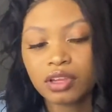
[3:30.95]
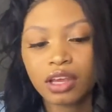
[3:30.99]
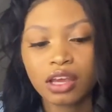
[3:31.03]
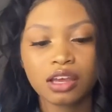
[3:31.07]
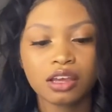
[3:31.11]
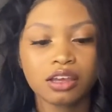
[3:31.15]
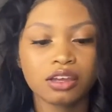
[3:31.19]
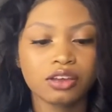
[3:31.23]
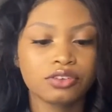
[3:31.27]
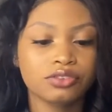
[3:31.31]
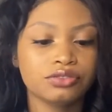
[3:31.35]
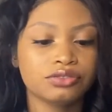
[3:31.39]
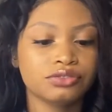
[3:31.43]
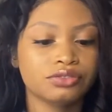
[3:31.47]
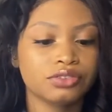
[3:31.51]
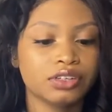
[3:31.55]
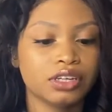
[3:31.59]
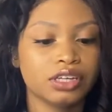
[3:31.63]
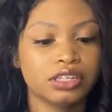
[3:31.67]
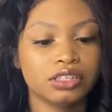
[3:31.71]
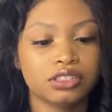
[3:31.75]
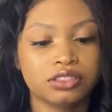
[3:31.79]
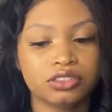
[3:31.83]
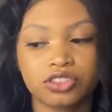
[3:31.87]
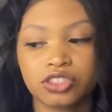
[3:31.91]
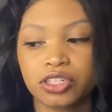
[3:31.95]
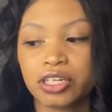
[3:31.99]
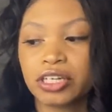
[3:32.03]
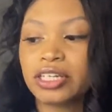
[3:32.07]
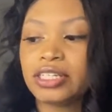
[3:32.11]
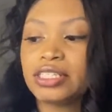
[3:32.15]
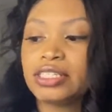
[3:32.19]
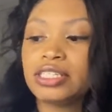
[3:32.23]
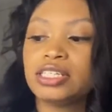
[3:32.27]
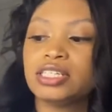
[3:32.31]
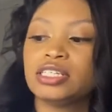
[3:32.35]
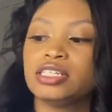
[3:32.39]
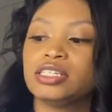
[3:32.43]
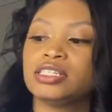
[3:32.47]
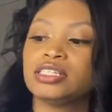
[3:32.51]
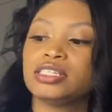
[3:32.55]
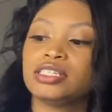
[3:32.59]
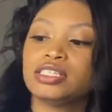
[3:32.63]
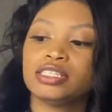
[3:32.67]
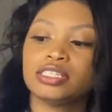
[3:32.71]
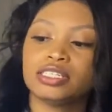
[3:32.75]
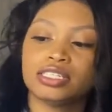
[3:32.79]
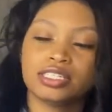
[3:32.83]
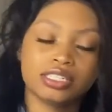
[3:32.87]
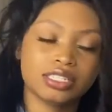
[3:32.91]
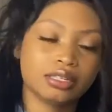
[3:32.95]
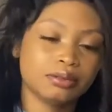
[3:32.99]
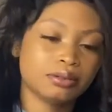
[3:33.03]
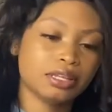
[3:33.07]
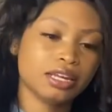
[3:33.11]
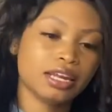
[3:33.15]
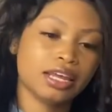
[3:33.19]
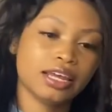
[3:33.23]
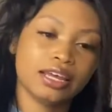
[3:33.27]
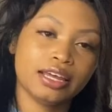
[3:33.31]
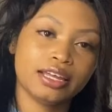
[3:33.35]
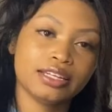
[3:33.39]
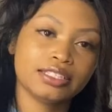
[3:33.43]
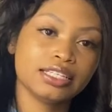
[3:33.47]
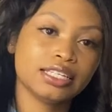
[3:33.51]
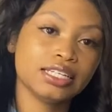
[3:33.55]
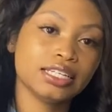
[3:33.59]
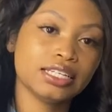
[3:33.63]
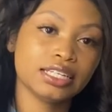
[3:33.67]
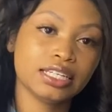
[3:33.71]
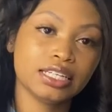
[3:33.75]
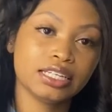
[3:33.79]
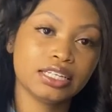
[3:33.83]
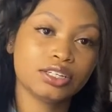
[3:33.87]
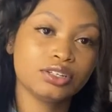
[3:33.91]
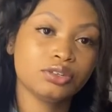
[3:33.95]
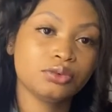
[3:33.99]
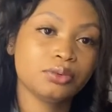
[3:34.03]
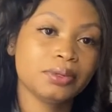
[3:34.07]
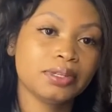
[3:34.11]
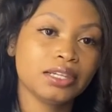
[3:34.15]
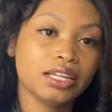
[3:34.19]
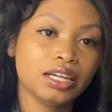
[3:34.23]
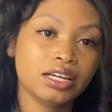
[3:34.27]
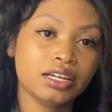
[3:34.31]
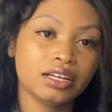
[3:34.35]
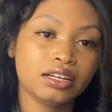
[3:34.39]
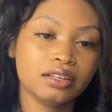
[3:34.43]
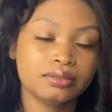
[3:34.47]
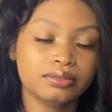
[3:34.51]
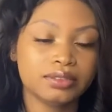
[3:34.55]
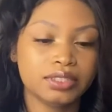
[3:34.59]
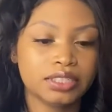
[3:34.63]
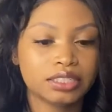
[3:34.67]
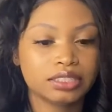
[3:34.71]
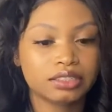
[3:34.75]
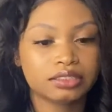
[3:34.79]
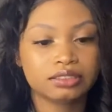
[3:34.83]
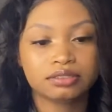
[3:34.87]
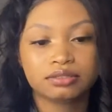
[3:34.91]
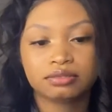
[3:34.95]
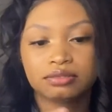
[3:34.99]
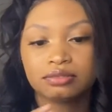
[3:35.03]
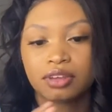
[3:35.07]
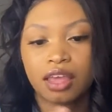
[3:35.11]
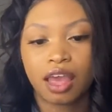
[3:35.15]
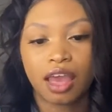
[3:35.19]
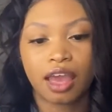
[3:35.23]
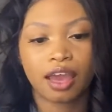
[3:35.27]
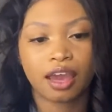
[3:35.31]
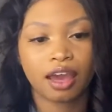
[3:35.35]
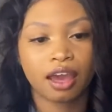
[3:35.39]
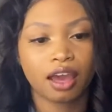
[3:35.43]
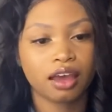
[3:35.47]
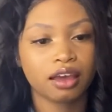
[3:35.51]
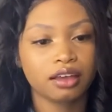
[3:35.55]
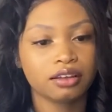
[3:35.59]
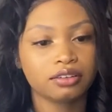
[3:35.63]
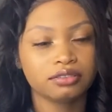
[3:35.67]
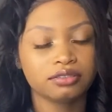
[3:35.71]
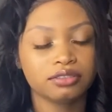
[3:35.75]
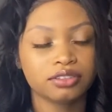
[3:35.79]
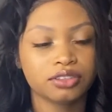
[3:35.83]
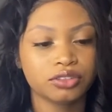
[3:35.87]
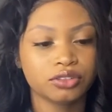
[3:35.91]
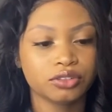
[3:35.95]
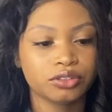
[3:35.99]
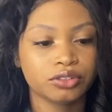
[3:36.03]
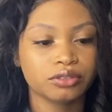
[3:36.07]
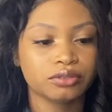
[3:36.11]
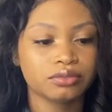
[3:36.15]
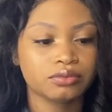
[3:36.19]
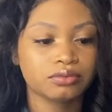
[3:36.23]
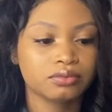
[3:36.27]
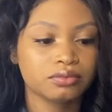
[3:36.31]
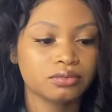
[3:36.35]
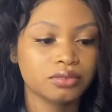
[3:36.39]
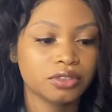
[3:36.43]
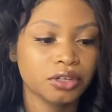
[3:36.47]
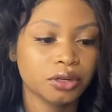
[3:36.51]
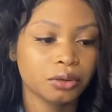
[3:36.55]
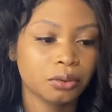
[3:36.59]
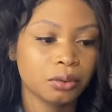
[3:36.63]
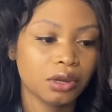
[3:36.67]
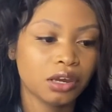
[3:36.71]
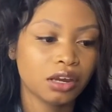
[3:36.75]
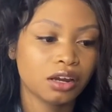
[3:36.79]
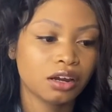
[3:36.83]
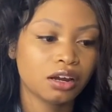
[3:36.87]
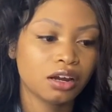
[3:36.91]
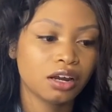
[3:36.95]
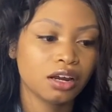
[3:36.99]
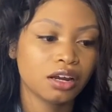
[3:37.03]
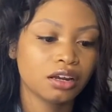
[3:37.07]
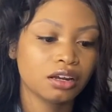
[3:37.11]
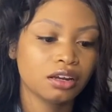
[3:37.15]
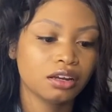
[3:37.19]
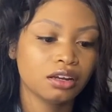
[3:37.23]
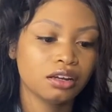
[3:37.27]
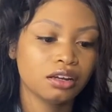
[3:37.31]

if it transcends into something that has anything to do with love, then hey, here we are.